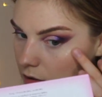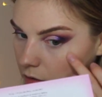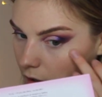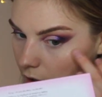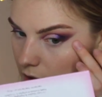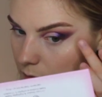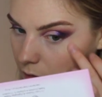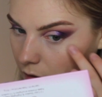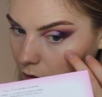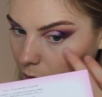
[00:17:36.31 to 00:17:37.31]
So I like to
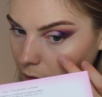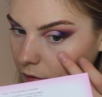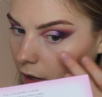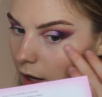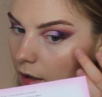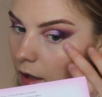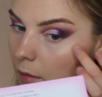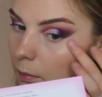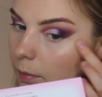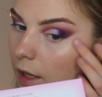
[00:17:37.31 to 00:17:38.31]
put a little bit of a
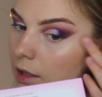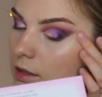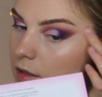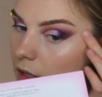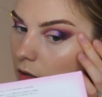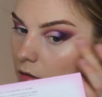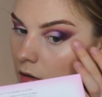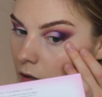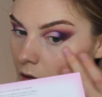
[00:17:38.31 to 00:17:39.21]
highlight base down,